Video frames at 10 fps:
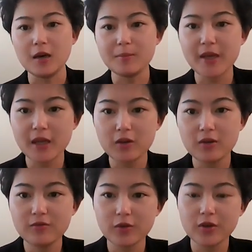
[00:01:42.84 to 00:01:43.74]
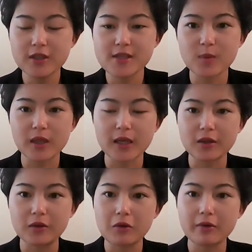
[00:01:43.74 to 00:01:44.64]
piano and voice when I
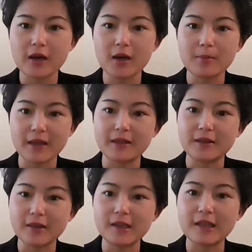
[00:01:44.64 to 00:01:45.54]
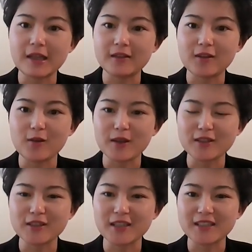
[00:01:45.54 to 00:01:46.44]
growing up, and then going
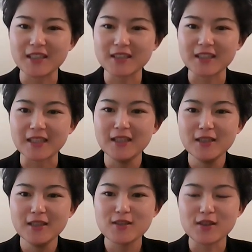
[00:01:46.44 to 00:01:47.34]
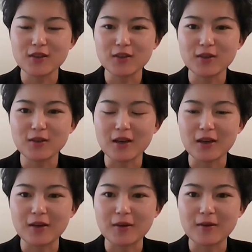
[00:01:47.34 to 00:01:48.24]
into conducting. So
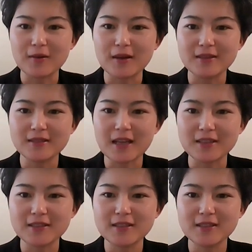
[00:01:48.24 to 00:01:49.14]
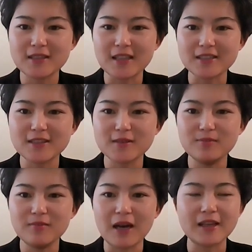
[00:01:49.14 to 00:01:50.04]
that's
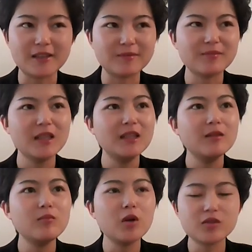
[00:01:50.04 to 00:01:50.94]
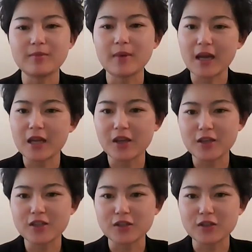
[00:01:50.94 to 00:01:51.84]
most of my
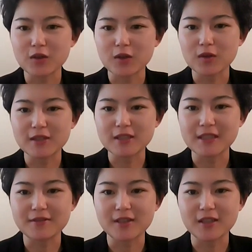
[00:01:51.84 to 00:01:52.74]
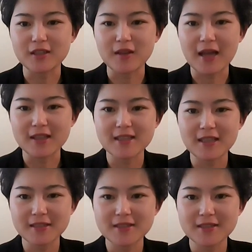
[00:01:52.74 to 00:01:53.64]
educations are received in the United States.